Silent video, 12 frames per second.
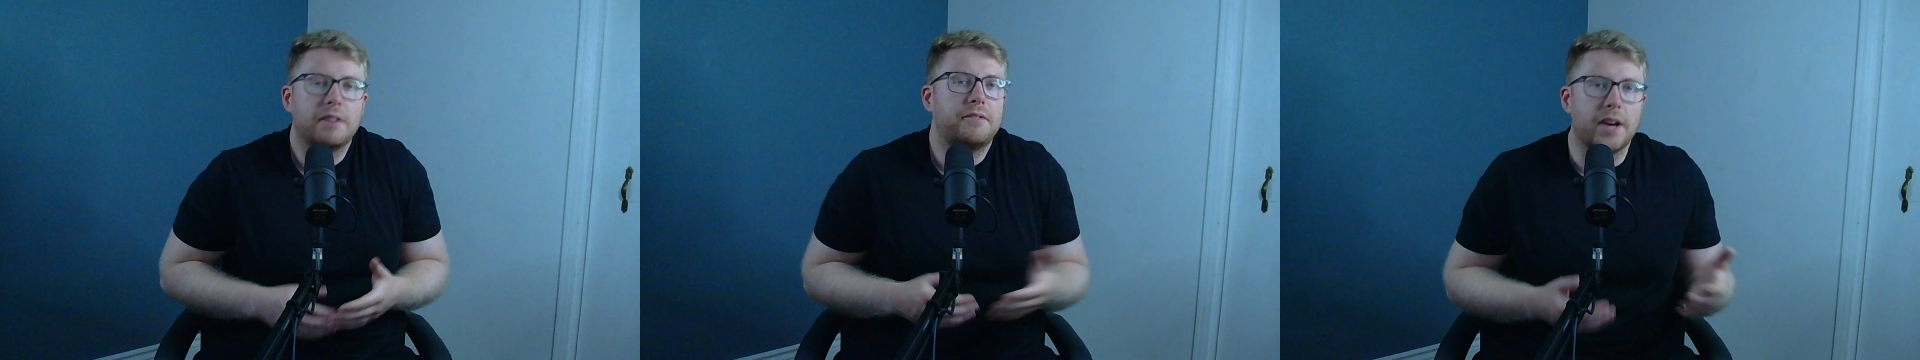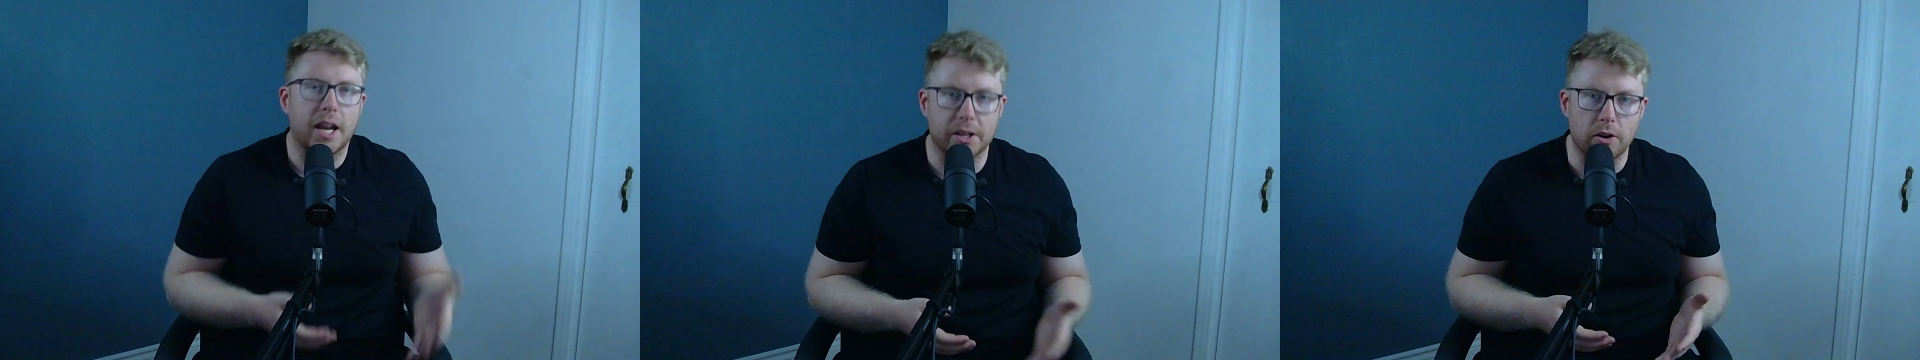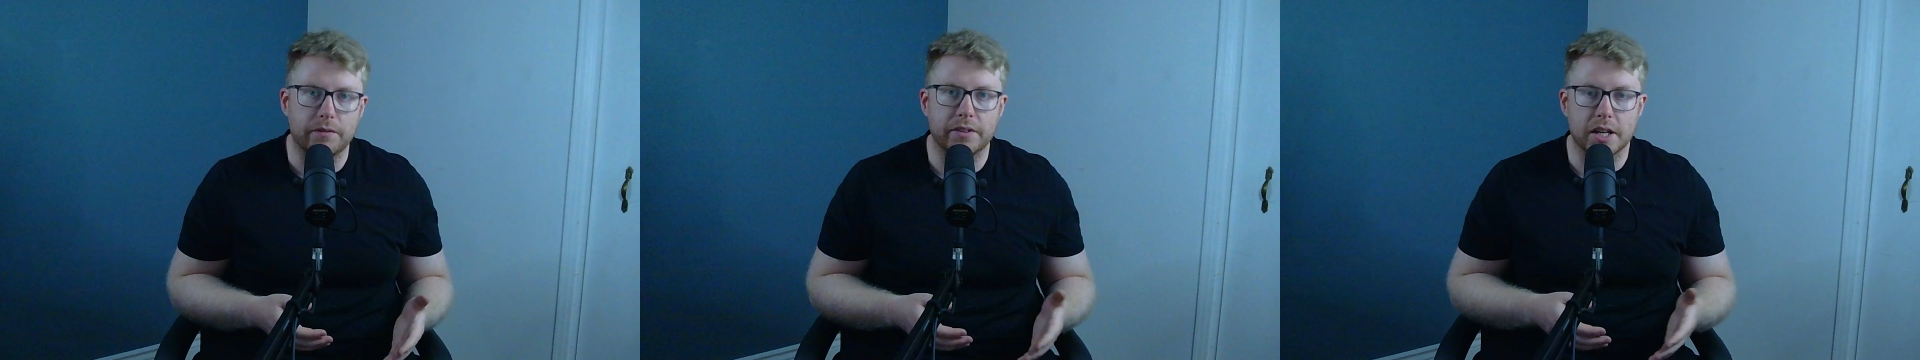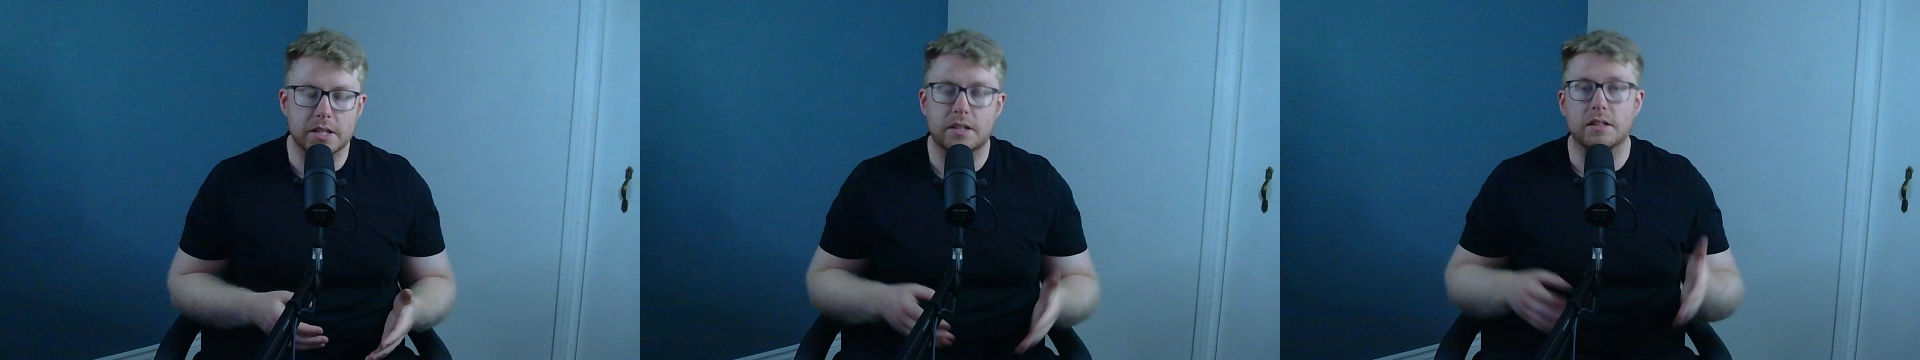are fairly
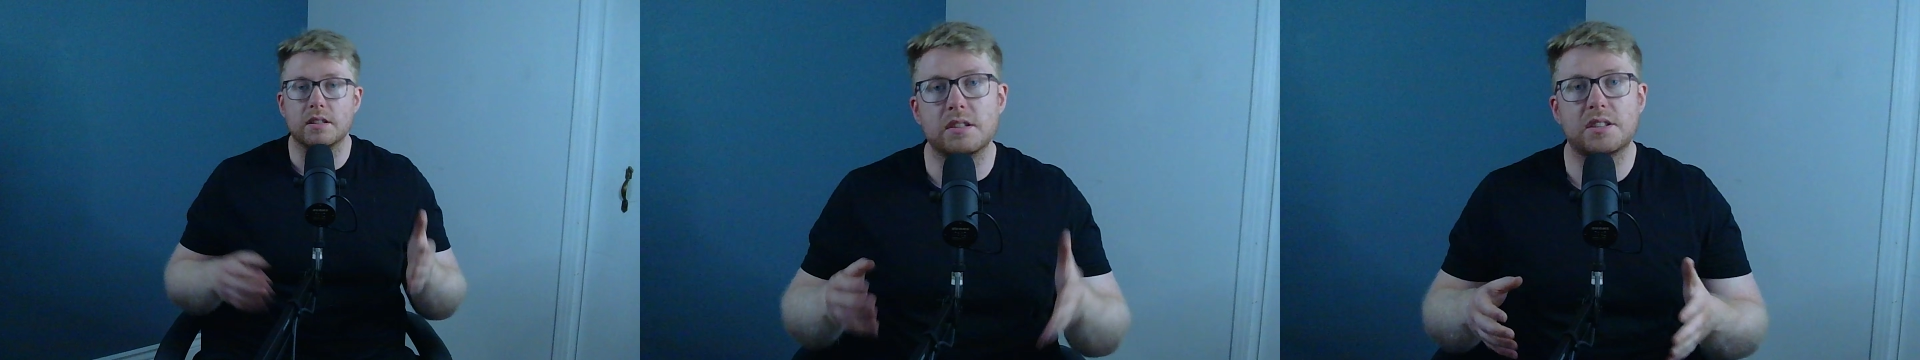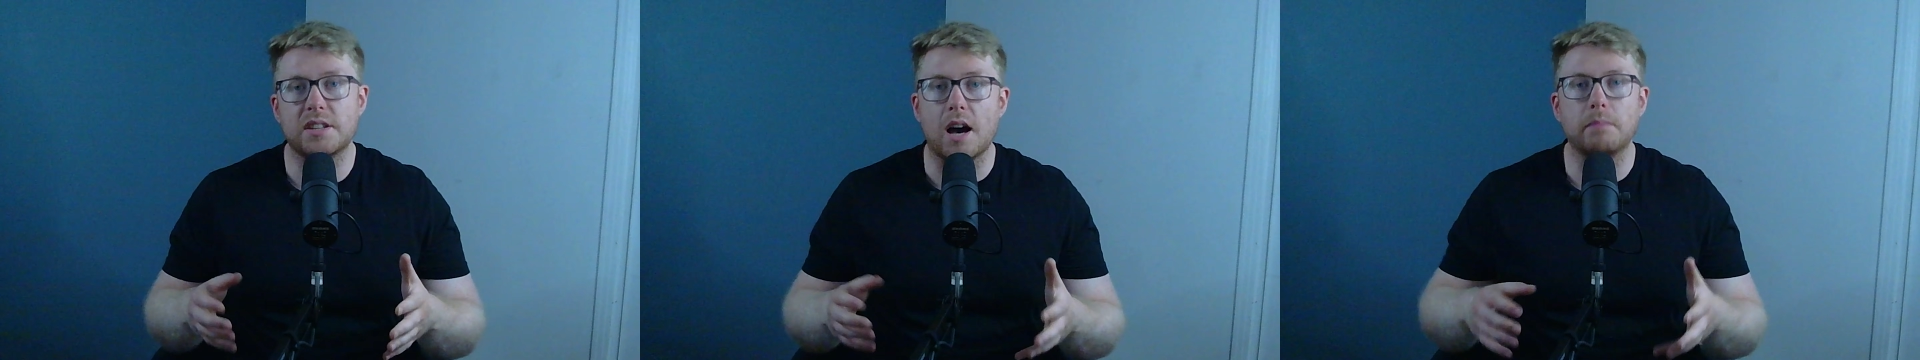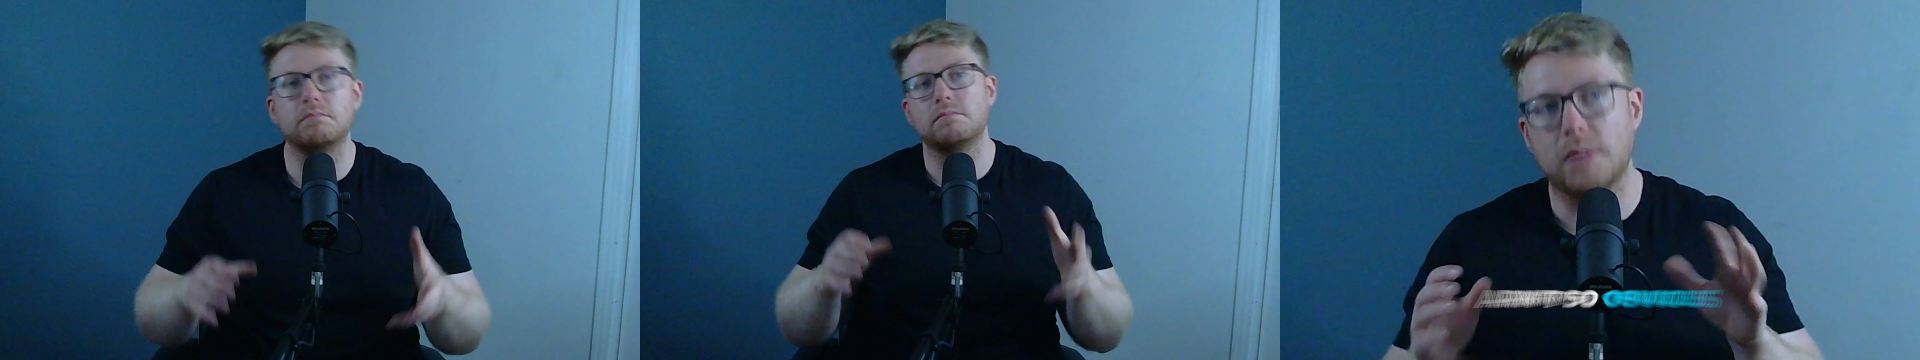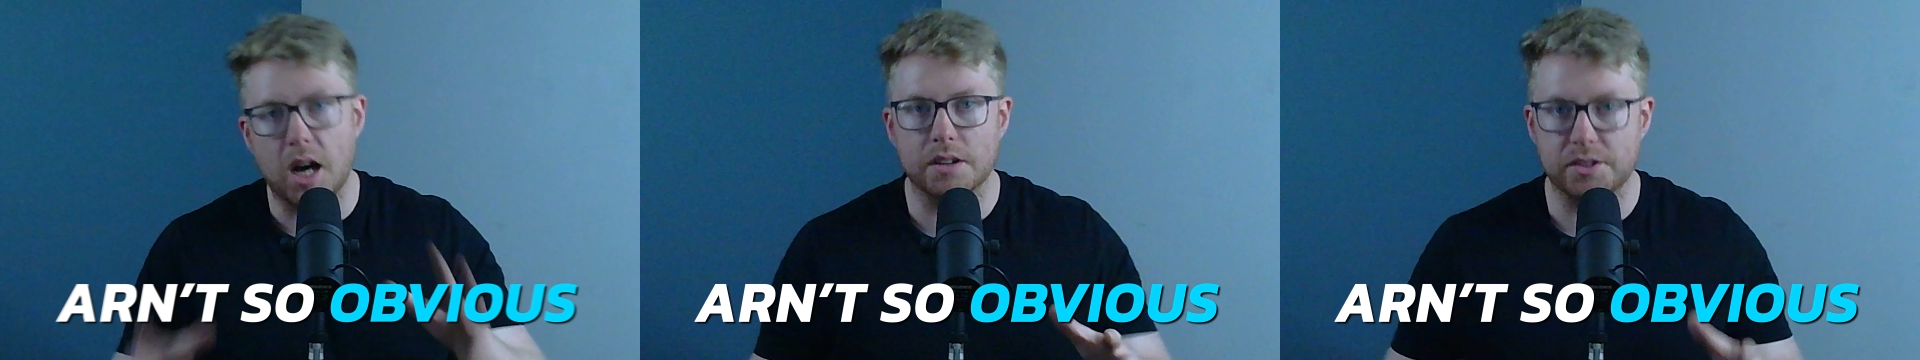obvious and some
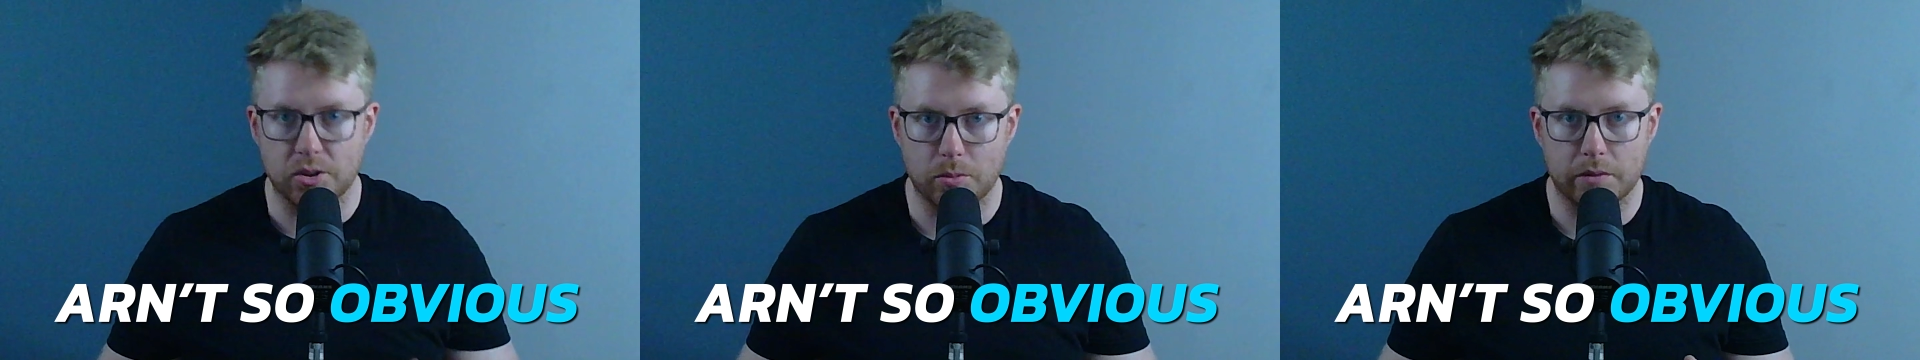aren't so